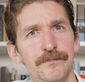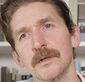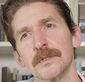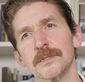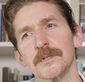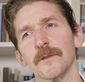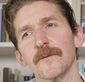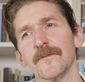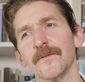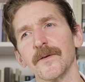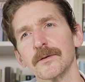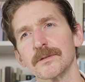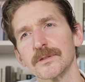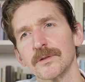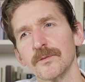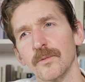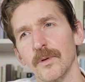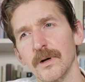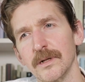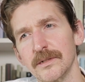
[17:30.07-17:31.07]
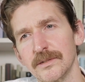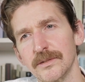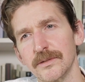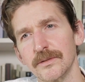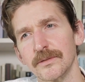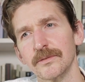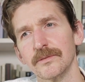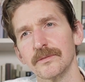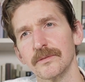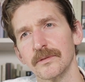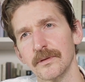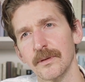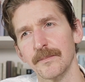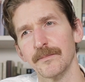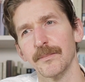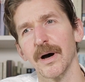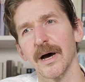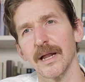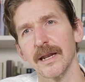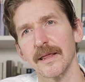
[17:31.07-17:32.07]
So the folks who want to
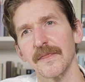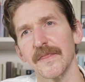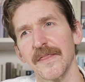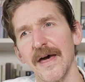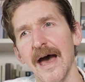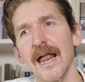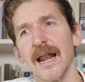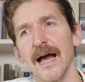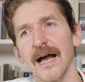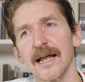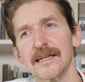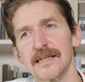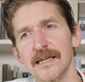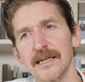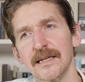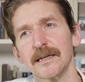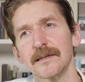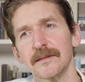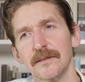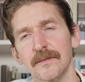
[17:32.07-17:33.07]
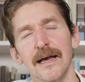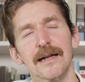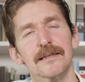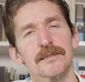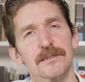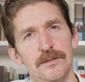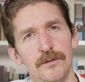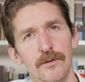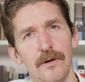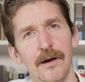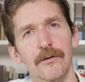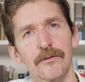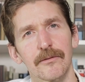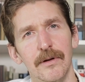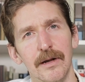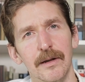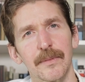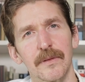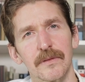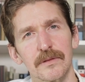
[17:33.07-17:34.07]
embody that idea, that's who I would
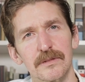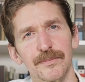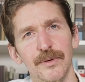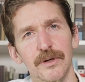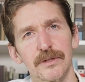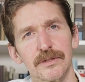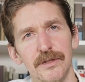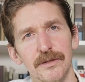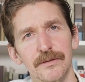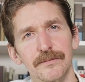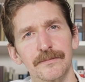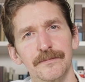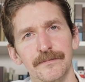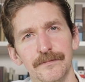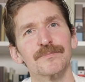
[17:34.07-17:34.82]
recommend this book to.